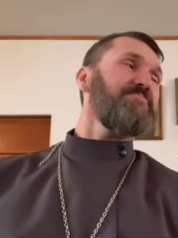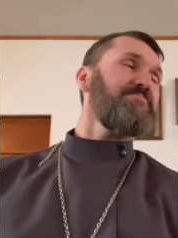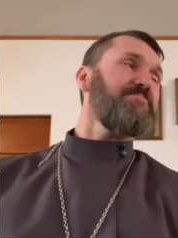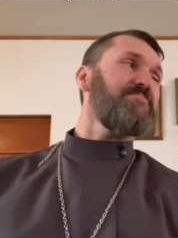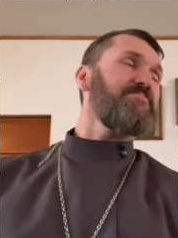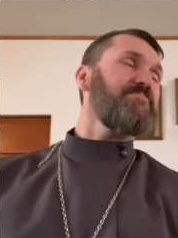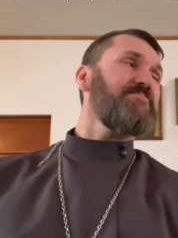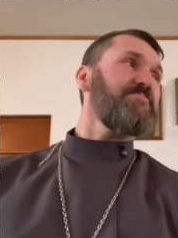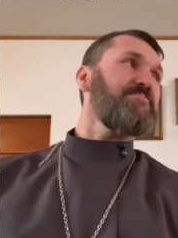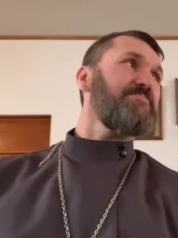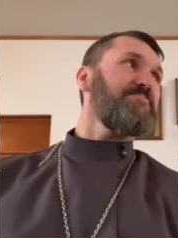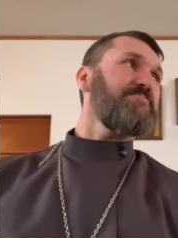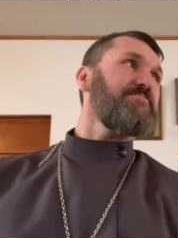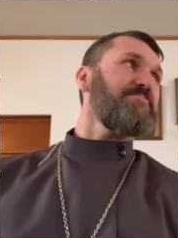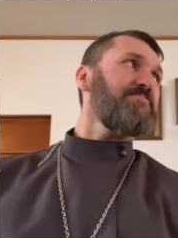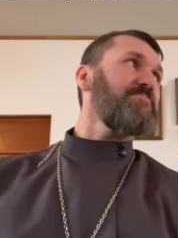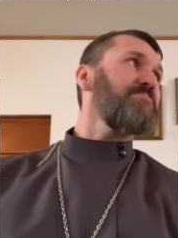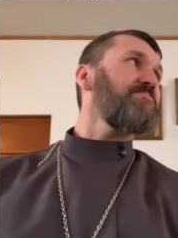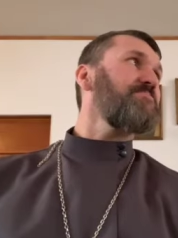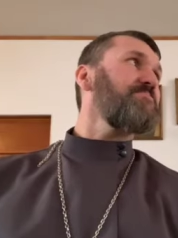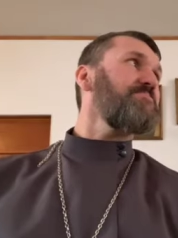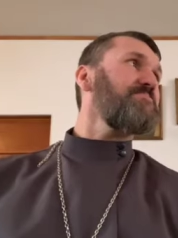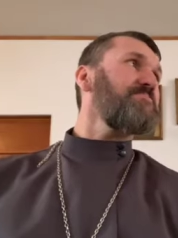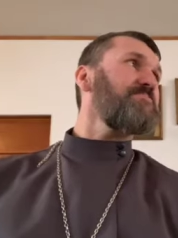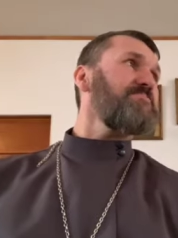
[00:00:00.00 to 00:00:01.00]
what's been
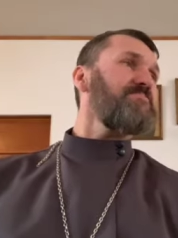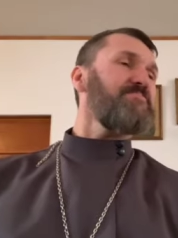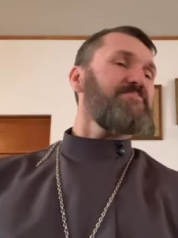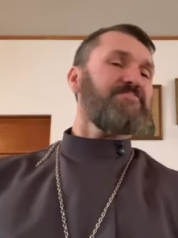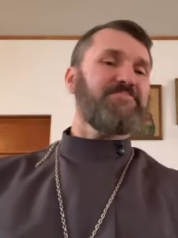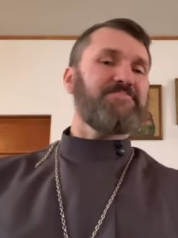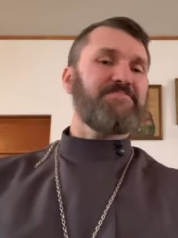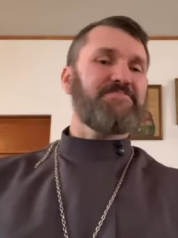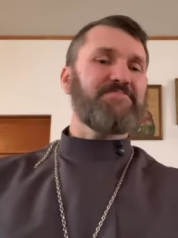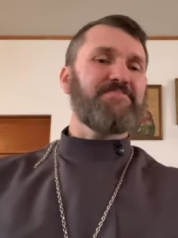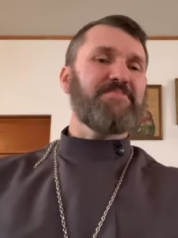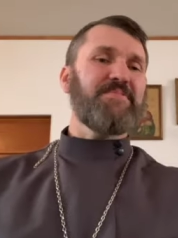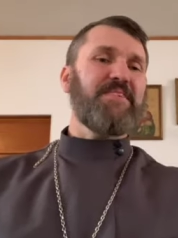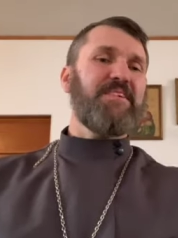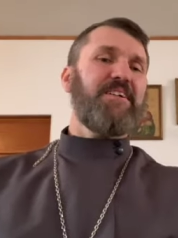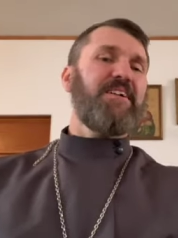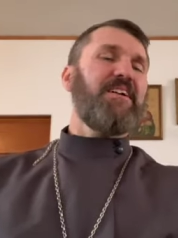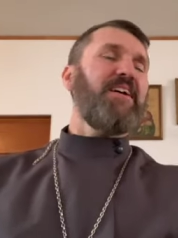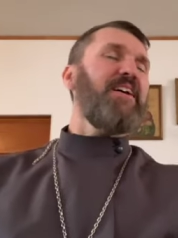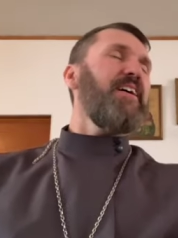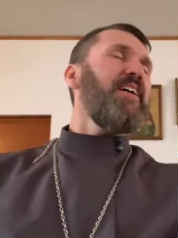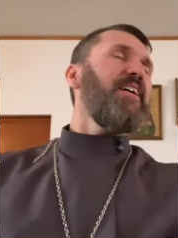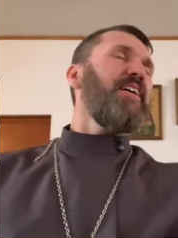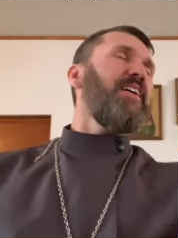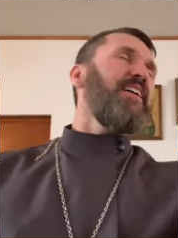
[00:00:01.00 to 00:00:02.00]
passed down.
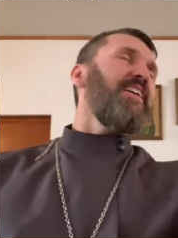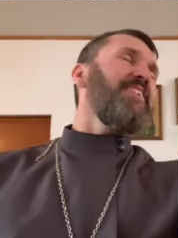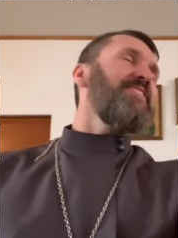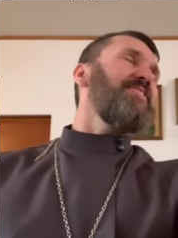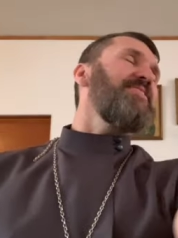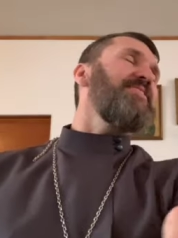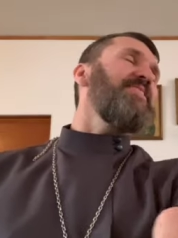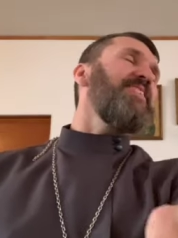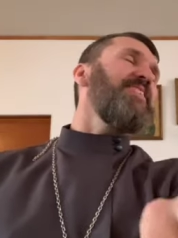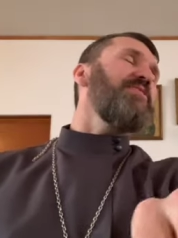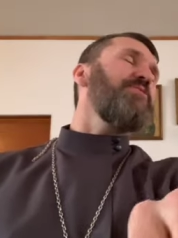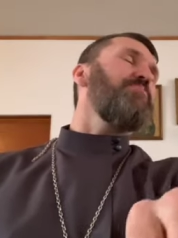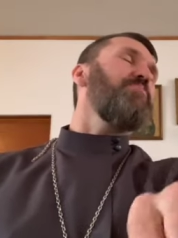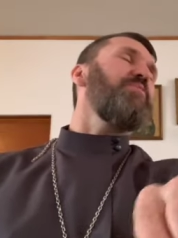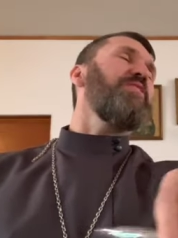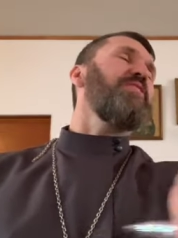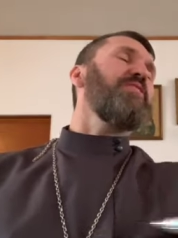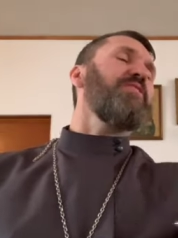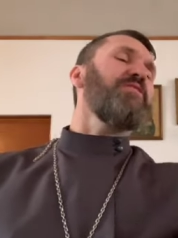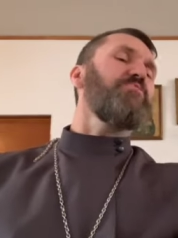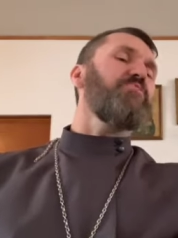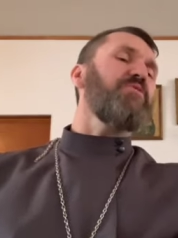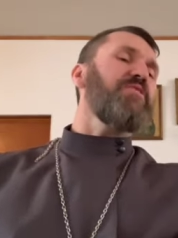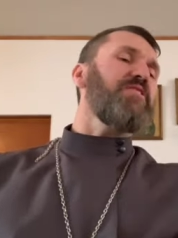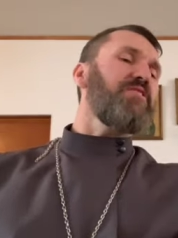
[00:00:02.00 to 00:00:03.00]
It's, it's
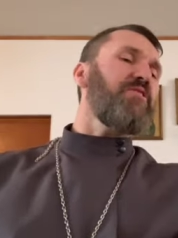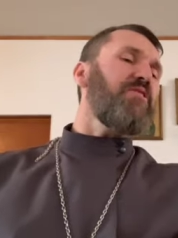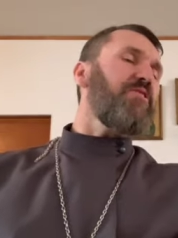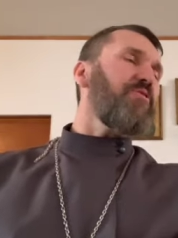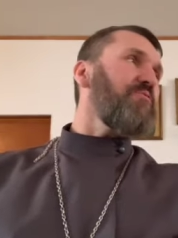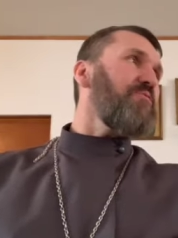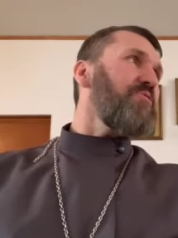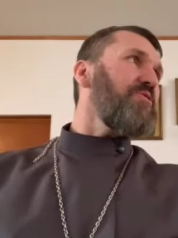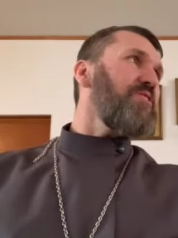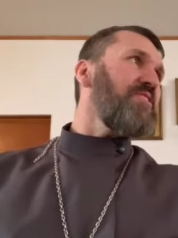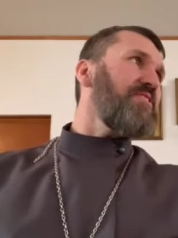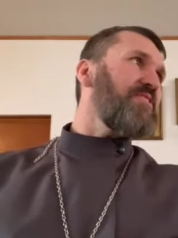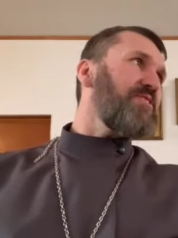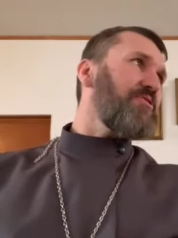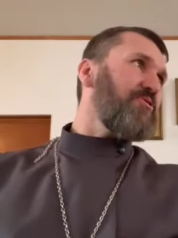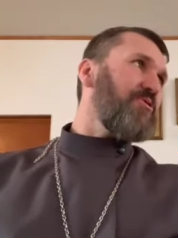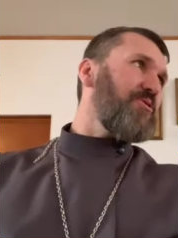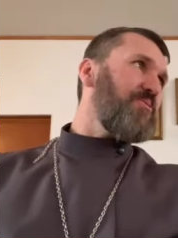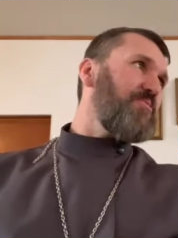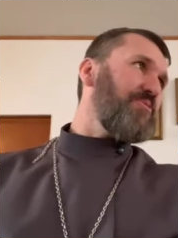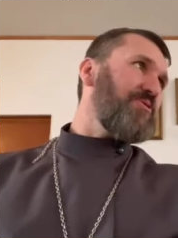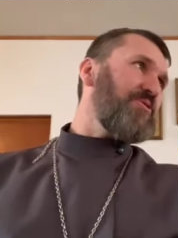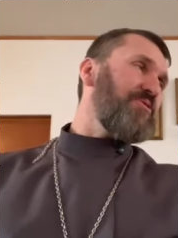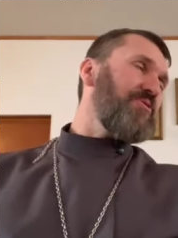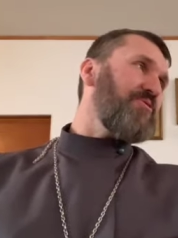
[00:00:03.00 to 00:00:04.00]
because we don't read
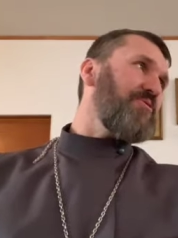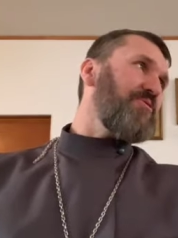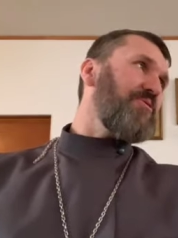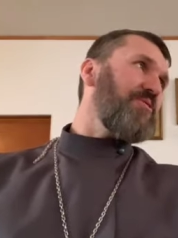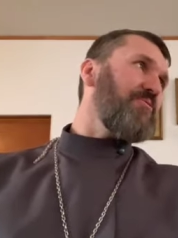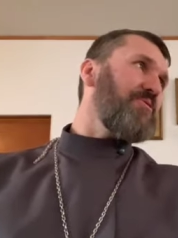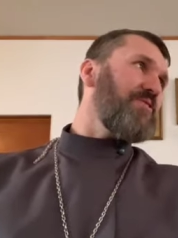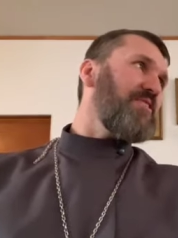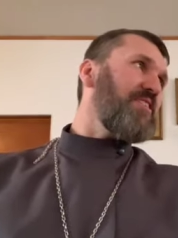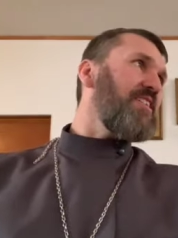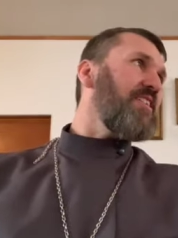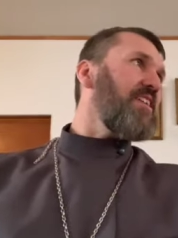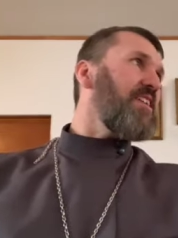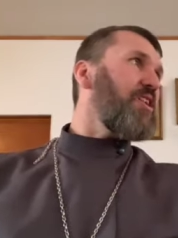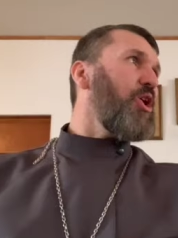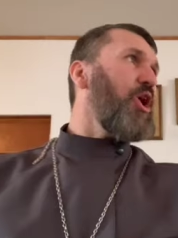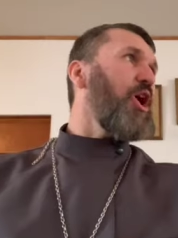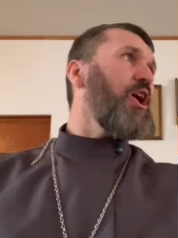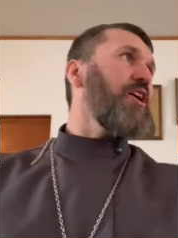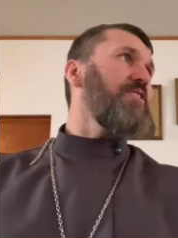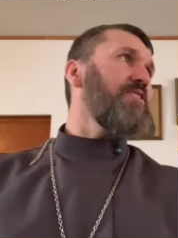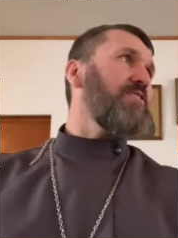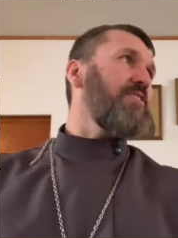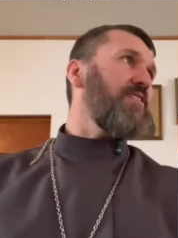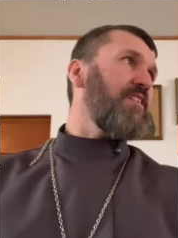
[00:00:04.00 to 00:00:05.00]
scripture with any
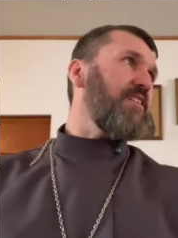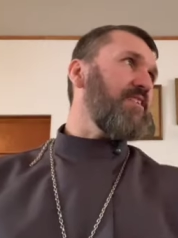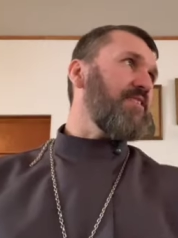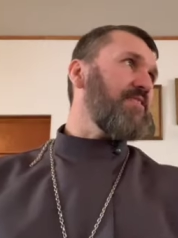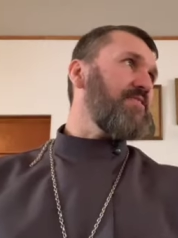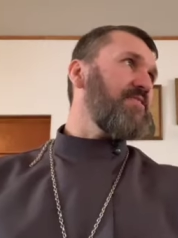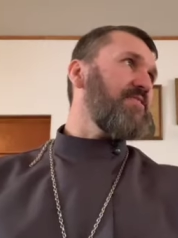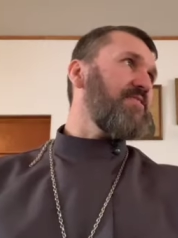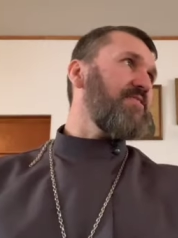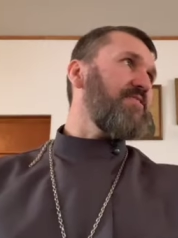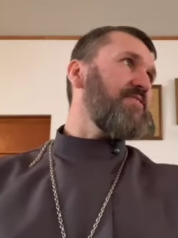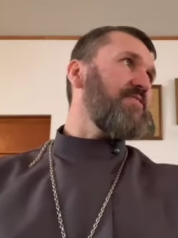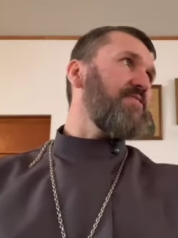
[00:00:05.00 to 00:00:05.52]
context.